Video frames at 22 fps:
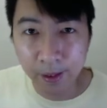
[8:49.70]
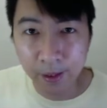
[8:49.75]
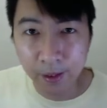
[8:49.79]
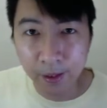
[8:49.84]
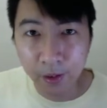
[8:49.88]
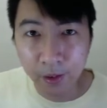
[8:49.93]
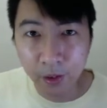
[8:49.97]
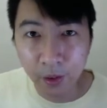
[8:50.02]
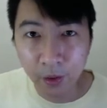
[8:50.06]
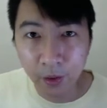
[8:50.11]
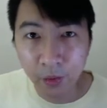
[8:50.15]

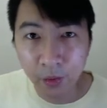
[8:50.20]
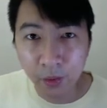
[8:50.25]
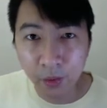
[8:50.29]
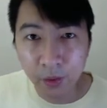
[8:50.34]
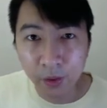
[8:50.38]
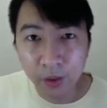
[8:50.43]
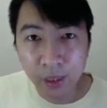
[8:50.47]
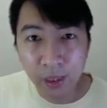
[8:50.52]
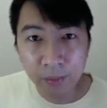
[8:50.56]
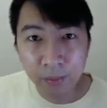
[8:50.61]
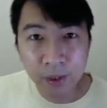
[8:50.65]
So
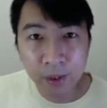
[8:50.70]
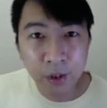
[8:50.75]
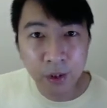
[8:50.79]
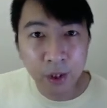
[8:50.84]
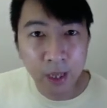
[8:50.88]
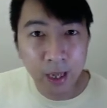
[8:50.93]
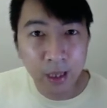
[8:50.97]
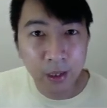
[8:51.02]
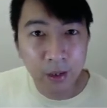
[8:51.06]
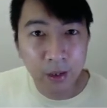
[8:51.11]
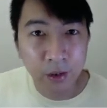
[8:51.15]
they are being
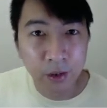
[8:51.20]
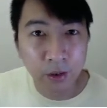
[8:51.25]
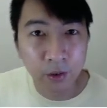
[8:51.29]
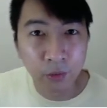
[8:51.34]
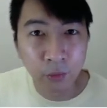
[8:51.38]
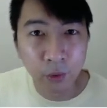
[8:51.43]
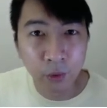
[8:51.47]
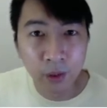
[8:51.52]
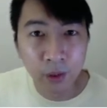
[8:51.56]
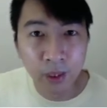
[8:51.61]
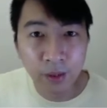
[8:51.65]
challenged.
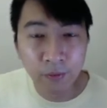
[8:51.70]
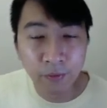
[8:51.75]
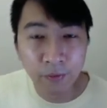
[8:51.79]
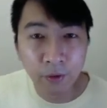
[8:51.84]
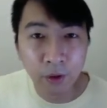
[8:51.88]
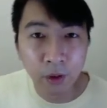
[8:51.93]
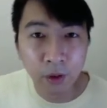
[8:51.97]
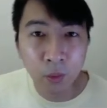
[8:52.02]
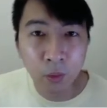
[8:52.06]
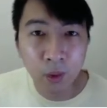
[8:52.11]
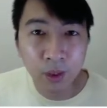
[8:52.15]
Will they
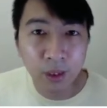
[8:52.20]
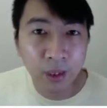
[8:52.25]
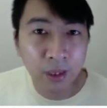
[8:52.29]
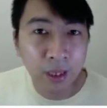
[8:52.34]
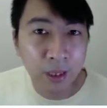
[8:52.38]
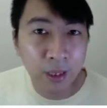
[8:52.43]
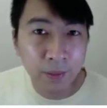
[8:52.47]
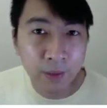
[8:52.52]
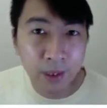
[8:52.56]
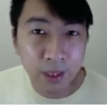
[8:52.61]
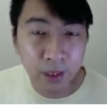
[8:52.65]
follow what their
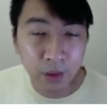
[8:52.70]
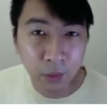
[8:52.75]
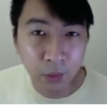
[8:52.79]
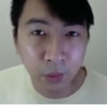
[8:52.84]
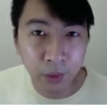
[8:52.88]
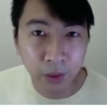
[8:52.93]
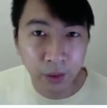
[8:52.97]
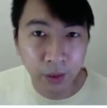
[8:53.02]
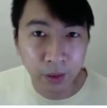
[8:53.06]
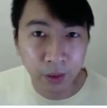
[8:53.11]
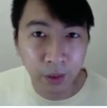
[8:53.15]
neighbors are
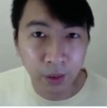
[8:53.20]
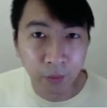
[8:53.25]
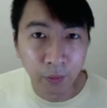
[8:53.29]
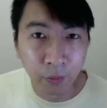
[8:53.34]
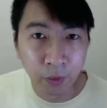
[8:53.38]
doing?